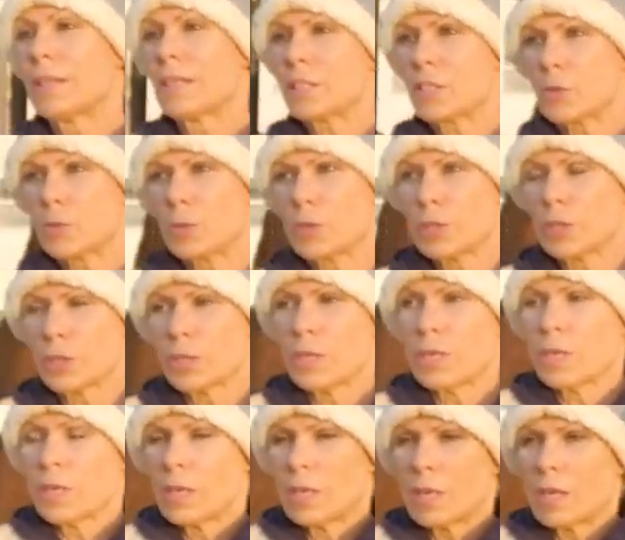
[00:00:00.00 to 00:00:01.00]
that's where
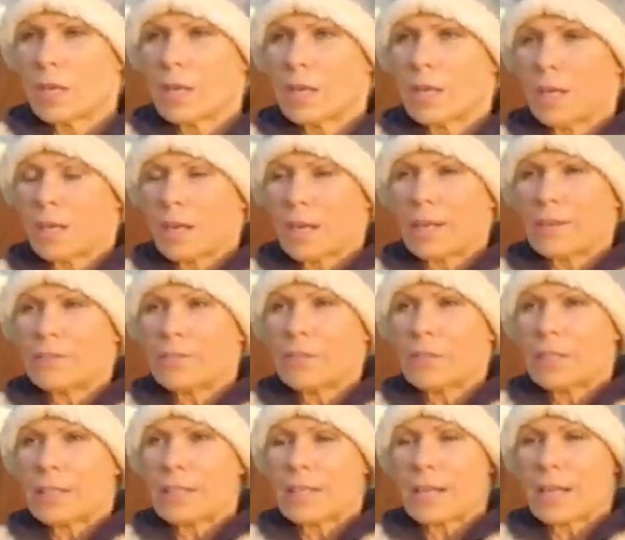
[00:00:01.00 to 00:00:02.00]
I
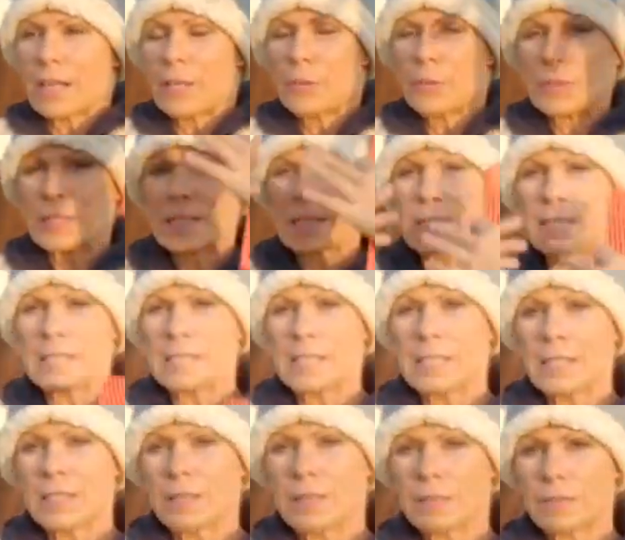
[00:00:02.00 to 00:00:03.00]
feel like I
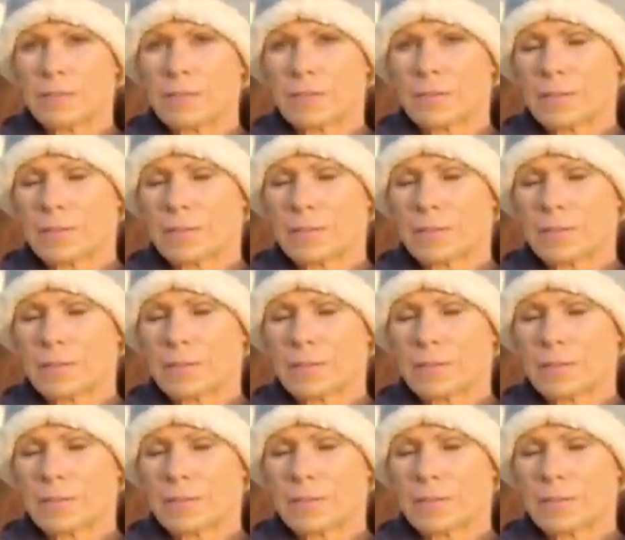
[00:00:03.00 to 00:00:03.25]
receive.